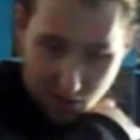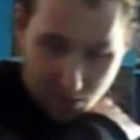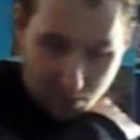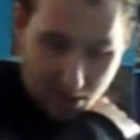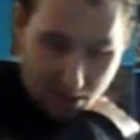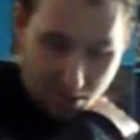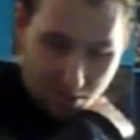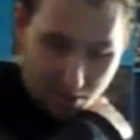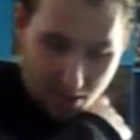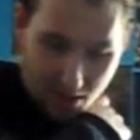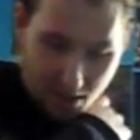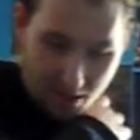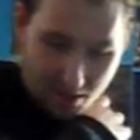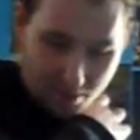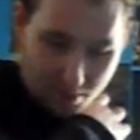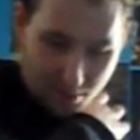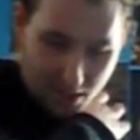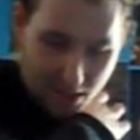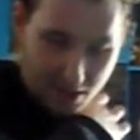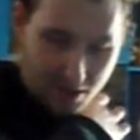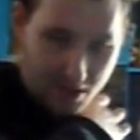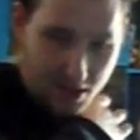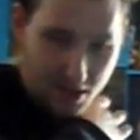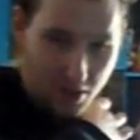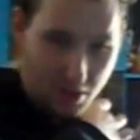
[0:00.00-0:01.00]
Those people
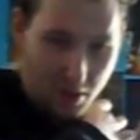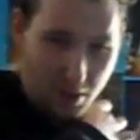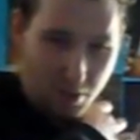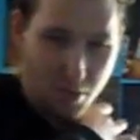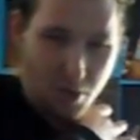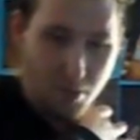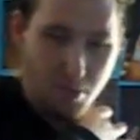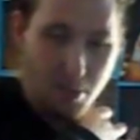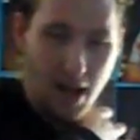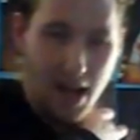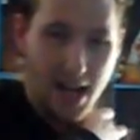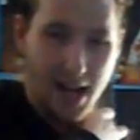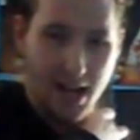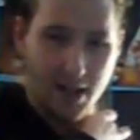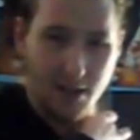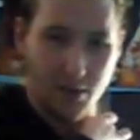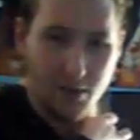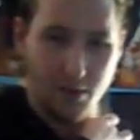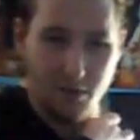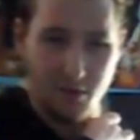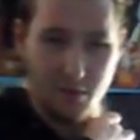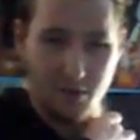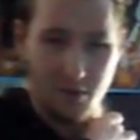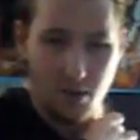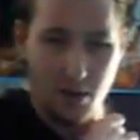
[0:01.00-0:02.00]
aren't necessarily
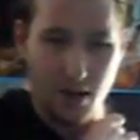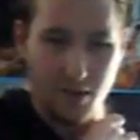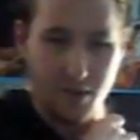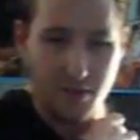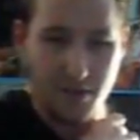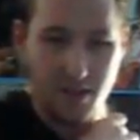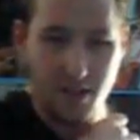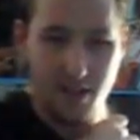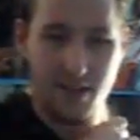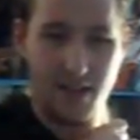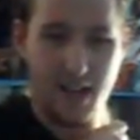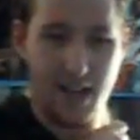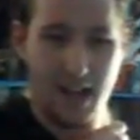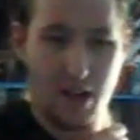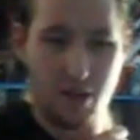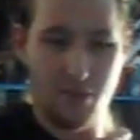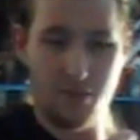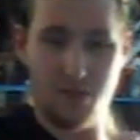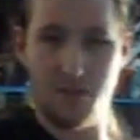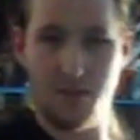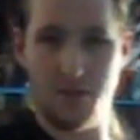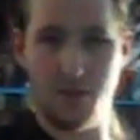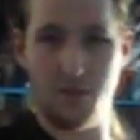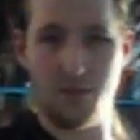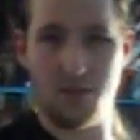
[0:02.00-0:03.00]
prepared for everything they
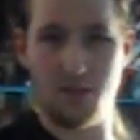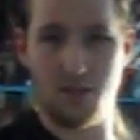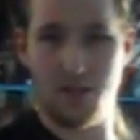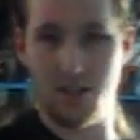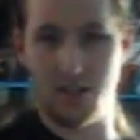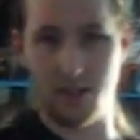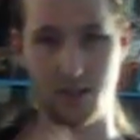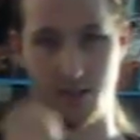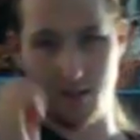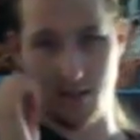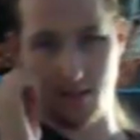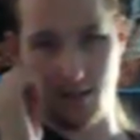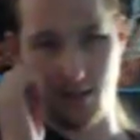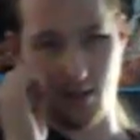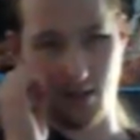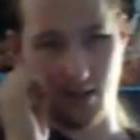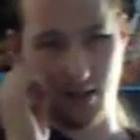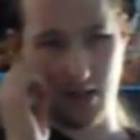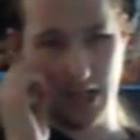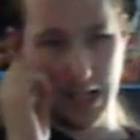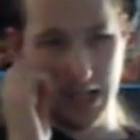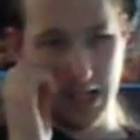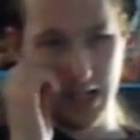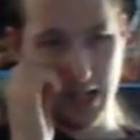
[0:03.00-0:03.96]
have to do to learn guitar.